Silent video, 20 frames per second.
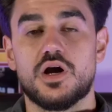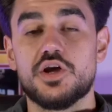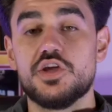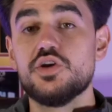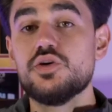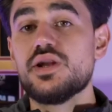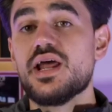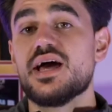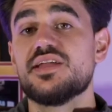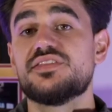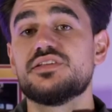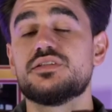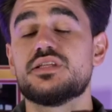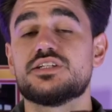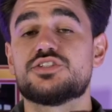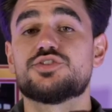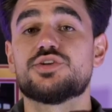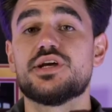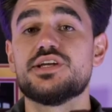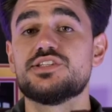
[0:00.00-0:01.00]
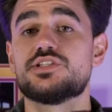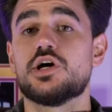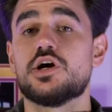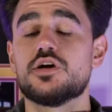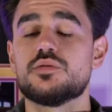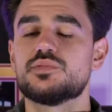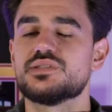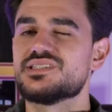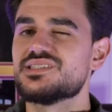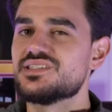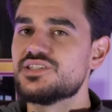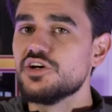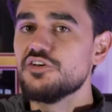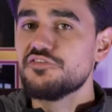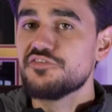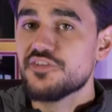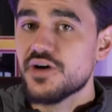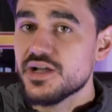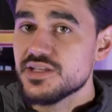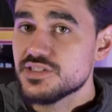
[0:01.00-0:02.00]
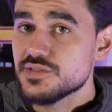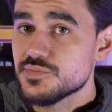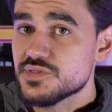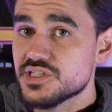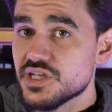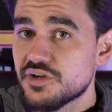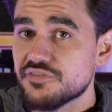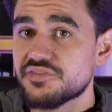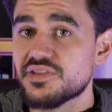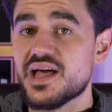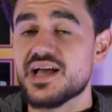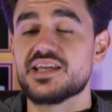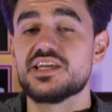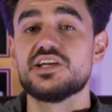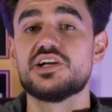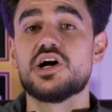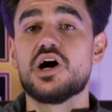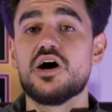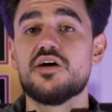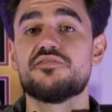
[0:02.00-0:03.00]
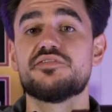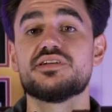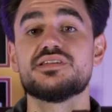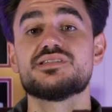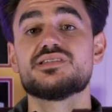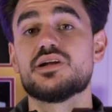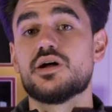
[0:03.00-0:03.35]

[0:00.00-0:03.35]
you an athlete that trains hard but still finds himself lacking confidence and